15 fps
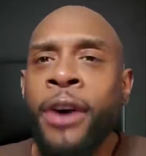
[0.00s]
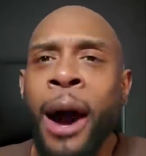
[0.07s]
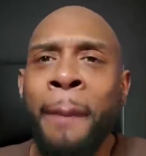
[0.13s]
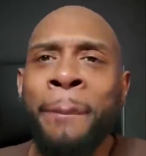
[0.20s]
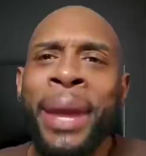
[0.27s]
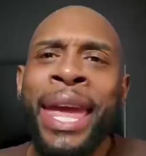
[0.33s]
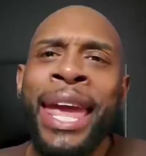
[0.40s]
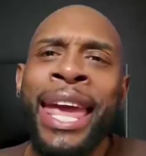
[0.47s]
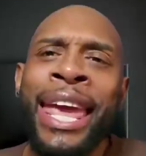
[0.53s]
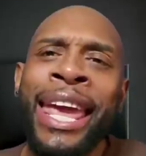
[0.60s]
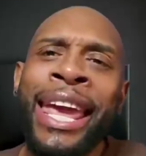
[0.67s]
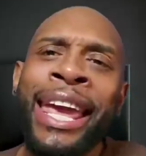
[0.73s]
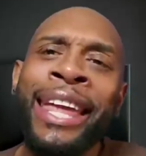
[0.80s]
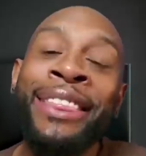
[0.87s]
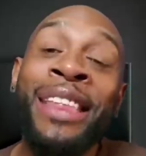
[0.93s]
for
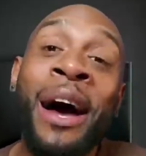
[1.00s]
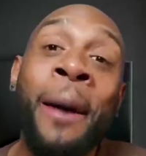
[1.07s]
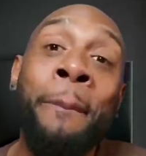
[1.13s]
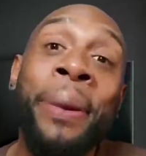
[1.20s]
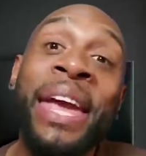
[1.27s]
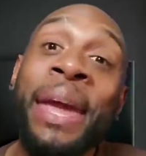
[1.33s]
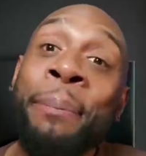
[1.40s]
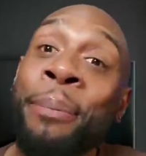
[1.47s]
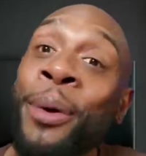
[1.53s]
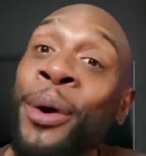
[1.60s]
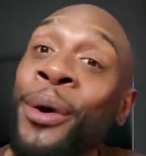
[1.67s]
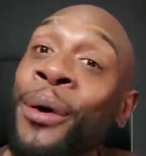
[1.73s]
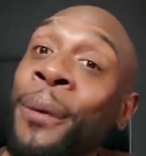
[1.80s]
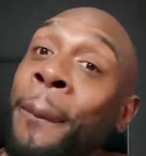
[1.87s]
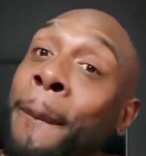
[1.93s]
being the
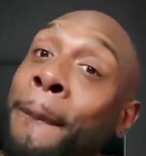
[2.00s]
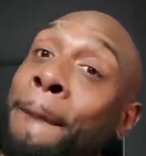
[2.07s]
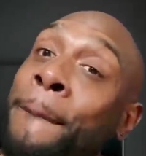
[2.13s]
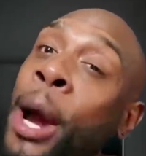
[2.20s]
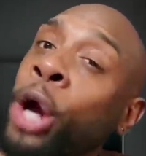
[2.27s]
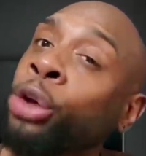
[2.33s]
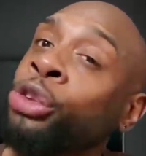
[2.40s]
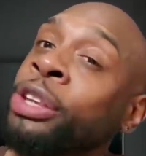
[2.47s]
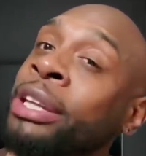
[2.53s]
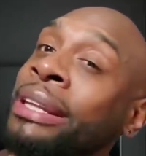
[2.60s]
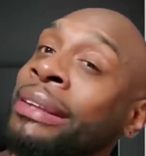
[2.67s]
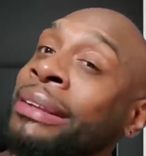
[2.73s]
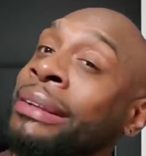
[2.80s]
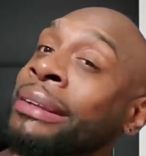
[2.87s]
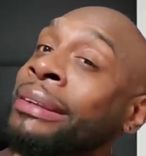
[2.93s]
people,
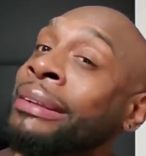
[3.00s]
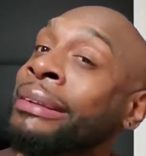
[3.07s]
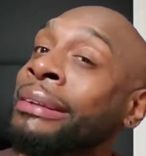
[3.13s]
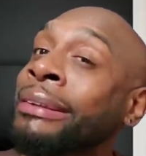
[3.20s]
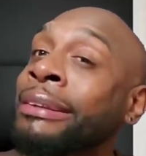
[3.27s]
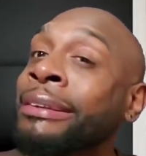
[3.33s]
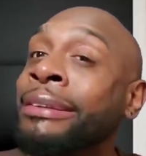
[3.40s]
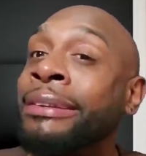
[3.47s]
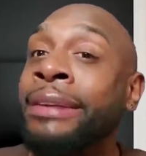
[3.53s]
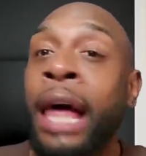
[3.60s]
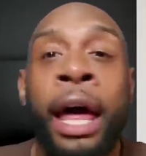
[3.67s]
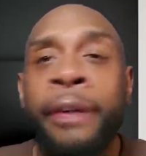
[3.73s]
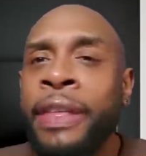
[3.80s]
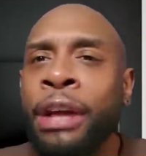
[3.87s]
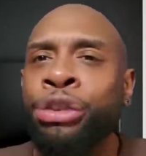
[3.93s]

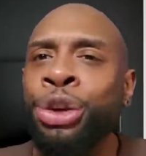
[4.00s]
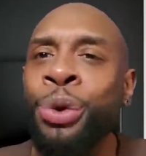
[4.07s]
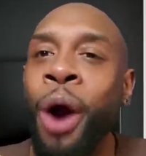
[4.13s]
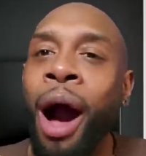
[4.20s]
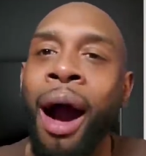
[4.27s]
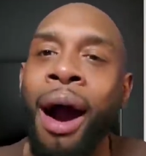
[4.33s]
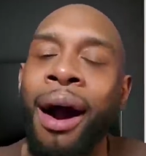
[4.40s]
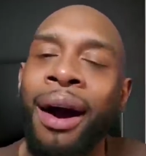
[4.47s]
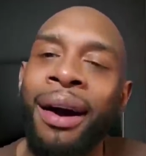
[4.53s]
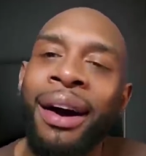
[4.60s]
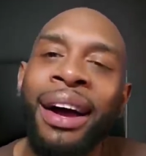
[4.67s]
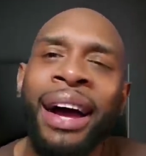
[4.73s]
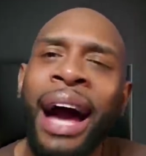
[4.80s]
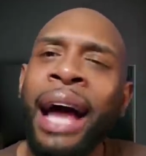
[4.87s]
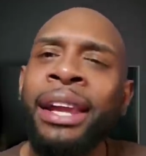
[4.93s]
persons that you are.
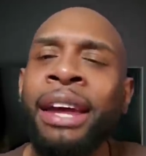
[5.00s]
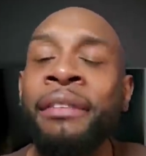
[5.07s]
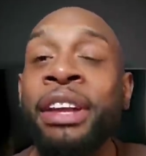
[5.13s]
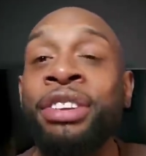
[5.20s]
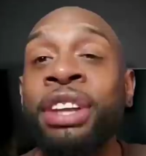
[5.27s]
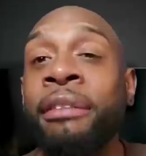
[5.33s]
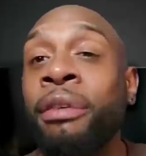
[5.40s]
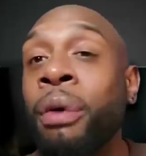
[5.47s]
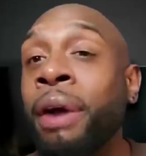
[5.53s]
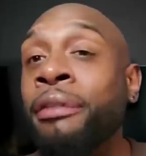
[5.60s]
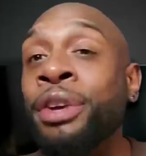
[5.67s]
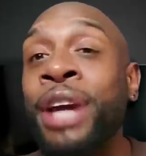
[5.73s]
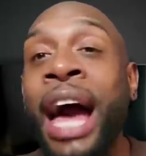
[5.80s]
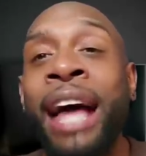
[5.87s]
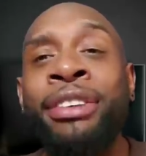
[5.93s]
I love each and every
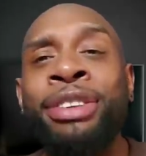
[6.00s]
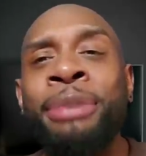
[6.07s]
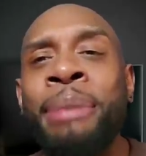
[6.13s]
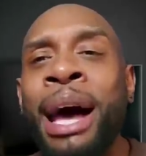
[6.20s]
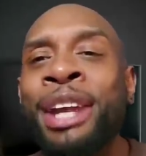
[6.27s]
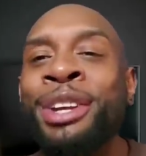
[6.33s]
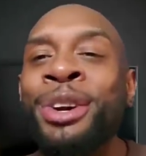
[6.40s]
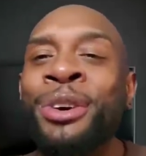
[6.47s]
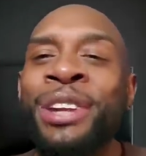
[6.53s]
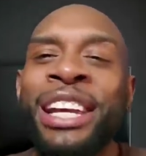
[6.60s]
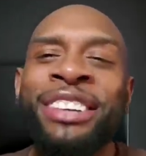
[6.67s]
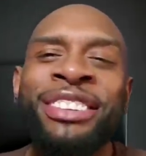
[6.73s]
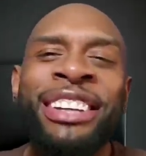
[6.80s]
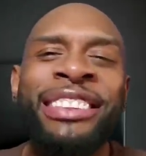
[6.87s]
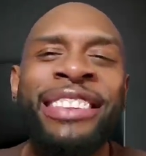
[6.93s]
one of you guys. To my new
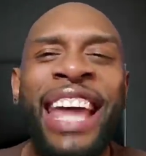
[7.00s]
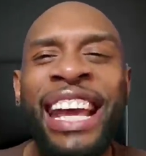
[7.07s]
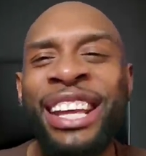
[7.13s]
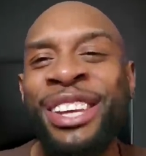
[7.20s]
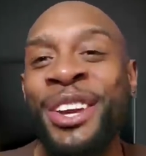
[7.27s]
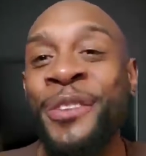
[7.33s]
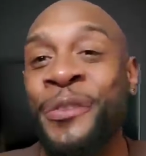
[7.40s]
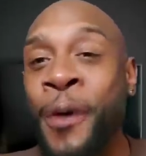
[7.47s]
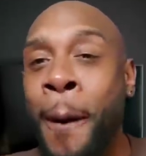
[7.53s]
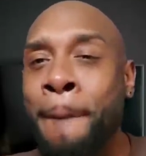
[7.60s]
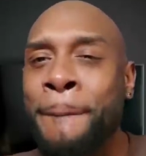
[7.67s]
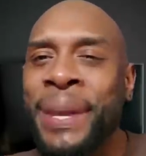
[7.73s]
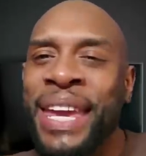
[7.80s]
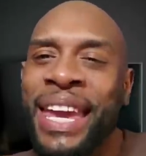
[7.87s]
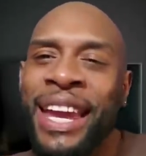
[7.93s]
legion, thank you
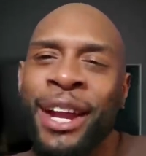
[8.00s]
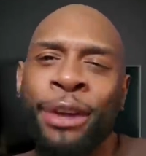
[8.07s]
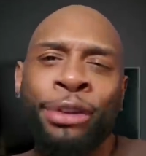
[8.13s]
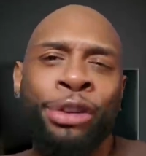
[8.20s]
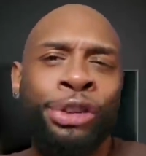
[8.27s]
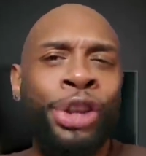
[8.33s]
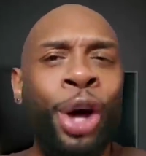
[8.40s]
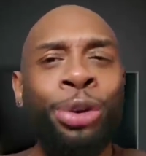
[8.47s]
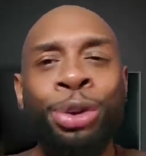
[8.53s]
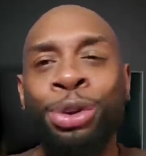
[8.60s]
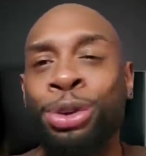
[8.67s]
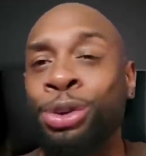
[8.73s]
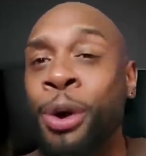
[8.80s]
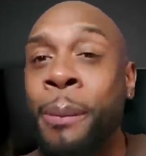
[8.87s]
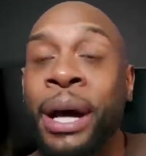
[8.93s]
for being here so,
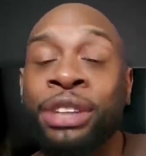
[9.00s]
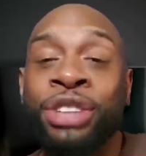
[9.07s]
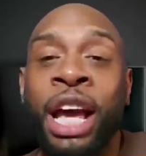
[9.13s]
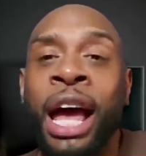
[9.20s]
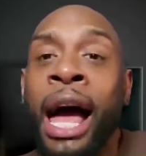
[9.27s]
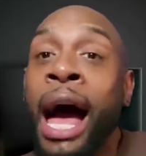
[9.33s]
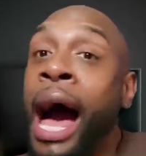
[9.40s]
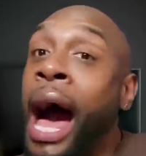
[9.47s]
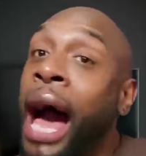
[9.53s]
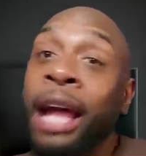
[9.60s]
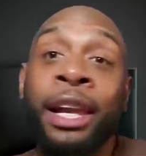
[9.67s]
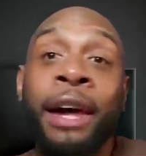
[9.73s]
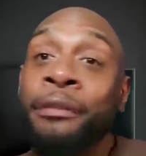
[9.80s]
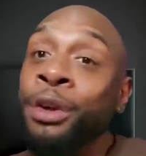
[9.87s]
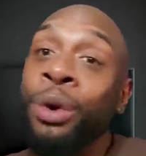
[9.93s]
so, so, so much.
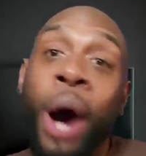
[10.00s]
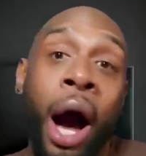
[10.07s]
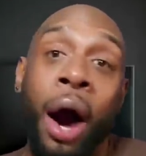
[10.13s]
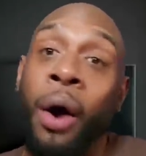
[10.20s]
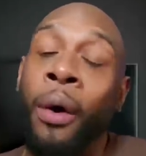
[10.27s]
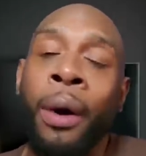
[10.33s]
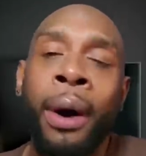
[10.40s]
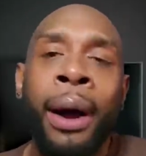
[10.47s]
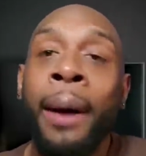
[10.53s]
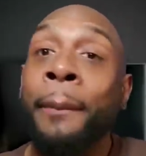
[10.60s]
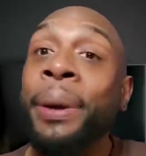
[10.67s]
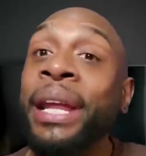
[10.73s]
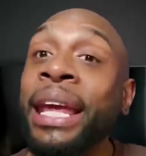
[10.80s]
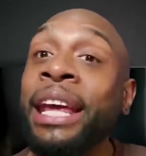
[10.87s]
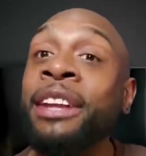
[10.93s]
I love you all.
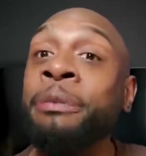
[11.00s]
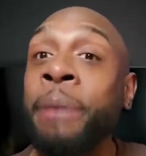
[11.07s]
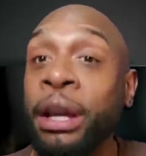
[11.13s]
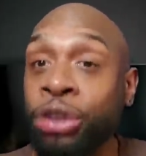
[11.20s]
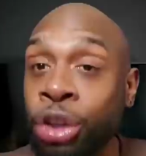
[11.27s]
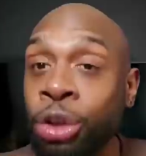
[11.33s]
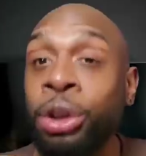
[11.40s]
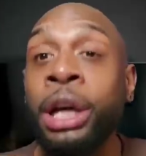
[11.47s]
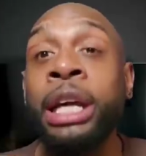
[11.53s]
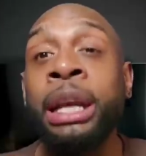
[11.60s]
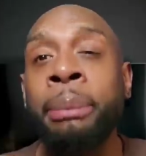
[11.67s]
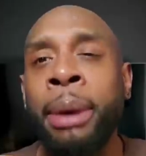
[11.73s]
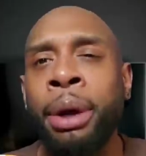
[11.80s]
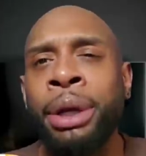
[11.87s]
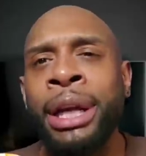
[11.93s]
Please make sure you look
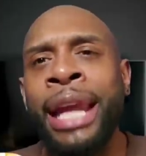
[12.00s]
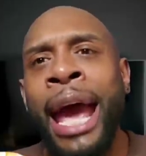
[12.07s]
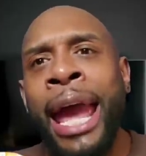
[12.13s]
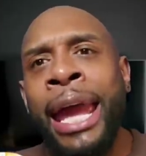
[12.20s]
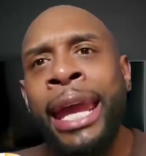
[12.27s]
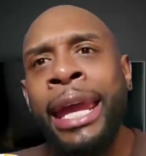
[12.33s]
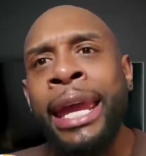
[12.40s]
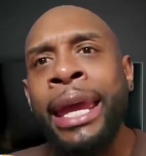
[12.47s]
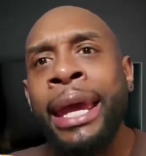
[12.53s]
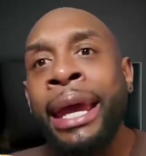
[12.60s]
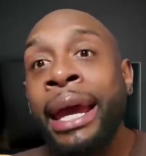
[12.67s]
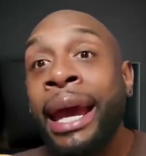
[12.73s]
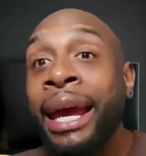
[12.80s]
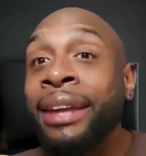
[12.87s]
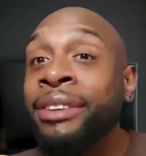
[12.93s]
in the mirror today
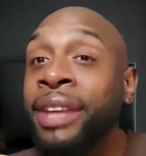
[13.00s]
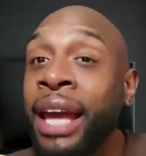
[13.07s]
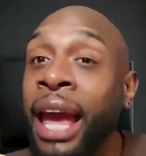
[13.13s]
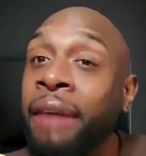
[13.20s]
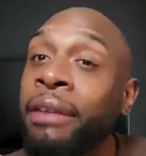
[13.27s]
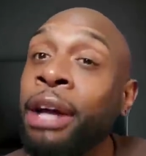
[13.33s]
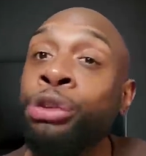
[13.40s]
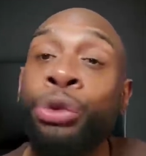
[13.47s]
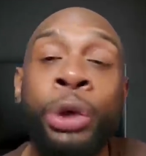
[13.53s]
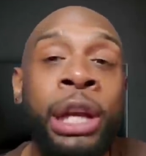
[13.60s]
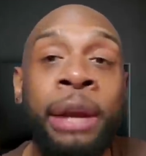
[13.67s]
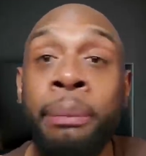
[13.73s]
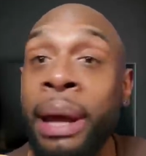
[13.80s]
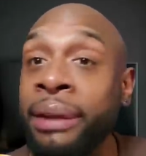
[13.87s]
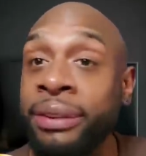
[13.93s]
and say, Have I
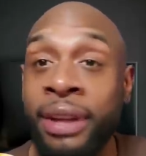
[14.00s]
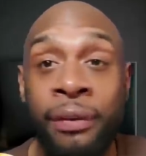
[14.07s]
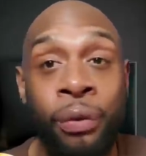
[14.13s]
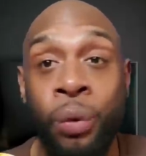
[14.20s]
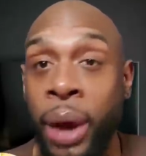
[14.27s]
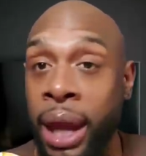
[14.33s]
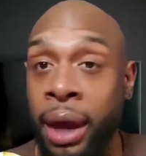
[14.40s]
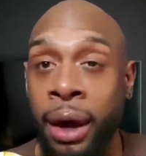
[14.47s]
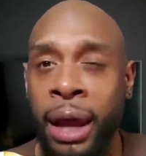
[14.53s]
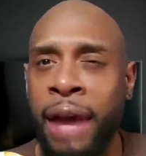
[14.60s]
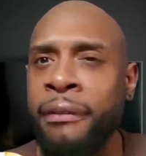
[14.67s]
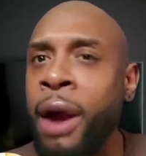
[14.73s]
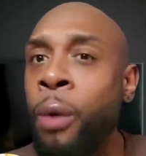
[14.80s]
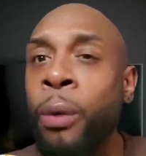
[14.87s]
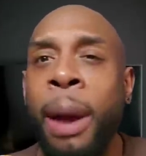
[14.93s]
treated myself well?
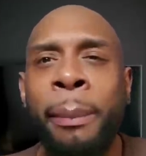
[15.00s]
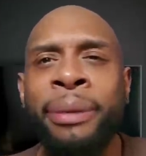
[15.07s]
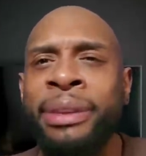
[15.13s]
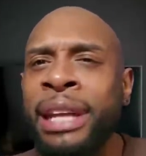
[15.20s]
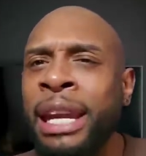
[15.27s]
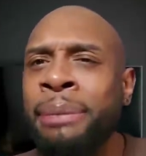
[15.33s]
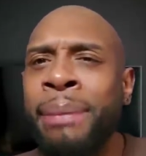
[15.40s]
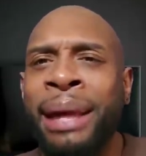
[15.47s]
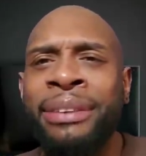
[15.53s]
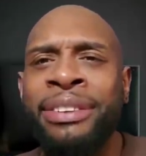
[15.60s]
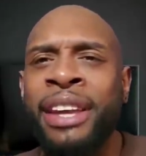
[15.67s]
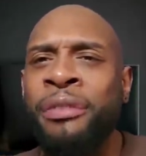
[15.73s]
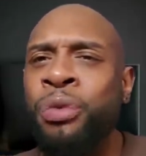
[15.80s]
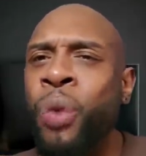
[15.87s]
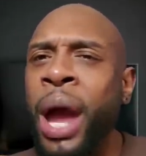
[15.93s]
Have I represented
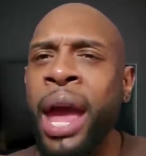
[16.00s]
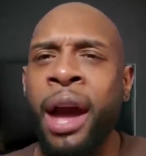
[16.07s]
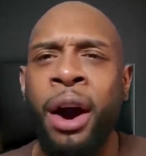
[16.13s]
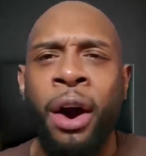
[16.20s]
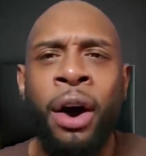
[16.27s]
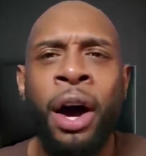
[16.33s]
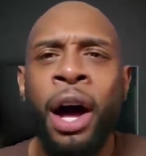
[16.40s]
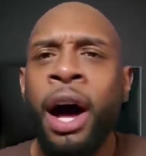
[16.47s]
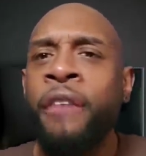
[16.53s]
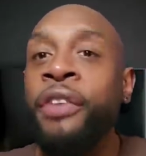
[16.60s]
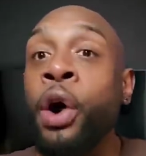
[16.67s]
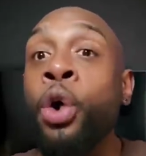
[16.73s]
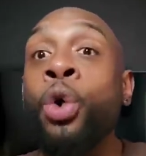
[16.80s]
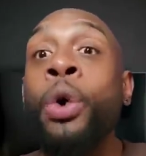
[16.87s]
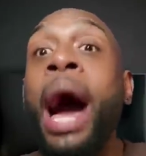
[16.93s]
myself well
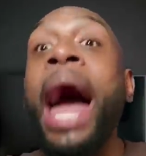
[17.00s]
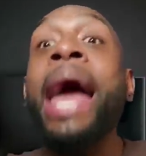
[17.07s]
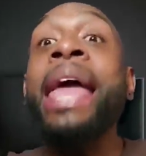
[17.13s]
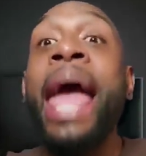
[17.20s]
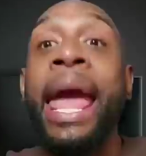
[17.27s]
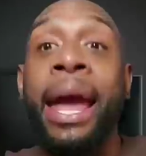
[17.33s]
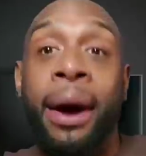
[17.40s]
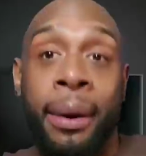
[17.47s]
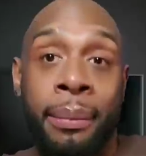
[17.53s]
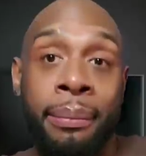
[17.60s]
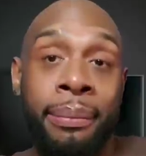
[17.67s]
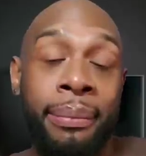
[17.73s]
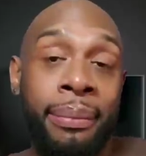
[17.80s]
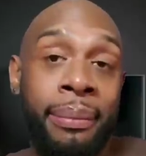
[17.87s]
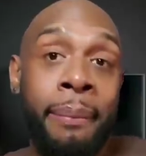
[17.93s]
for who I
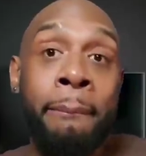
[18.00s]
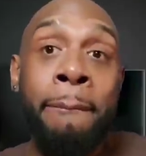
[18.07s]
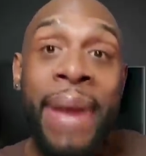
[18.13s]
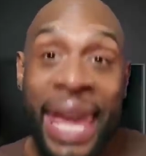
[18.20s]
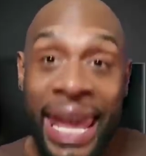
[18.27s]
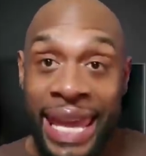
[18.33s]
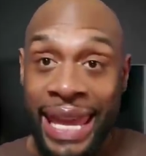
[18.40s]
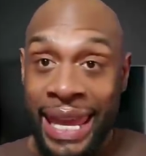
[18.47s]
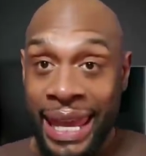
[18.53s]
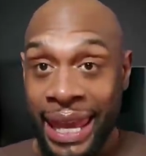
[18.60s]
am? Me.